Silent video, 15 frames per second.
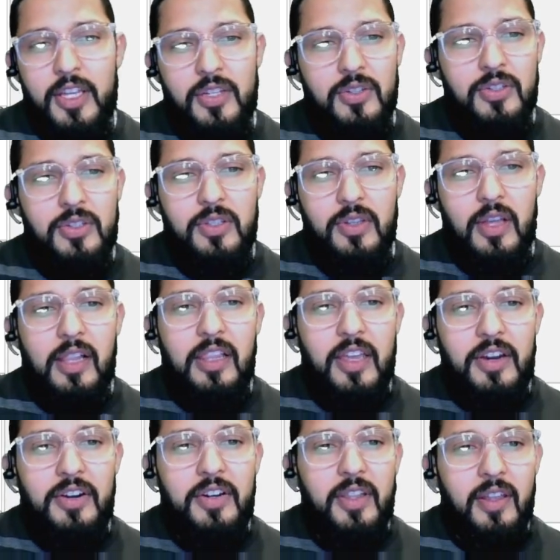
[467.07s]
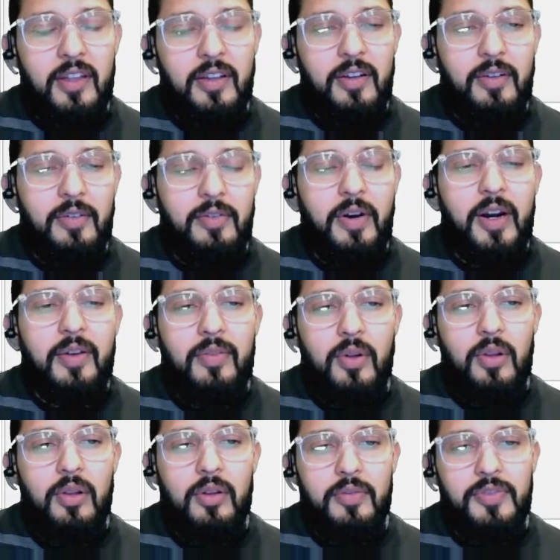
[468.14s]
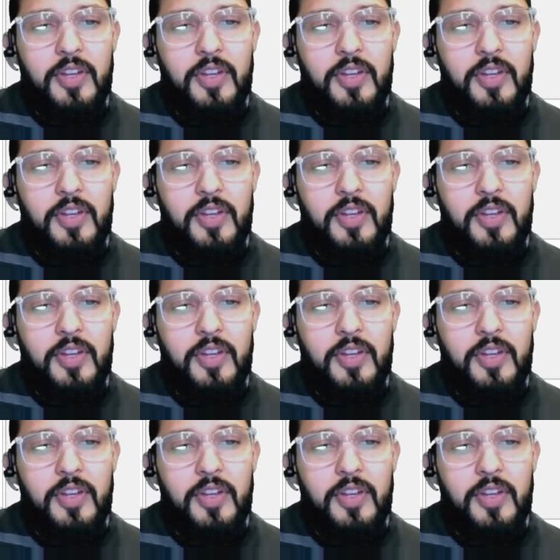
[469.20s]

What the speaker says: just declared a variable of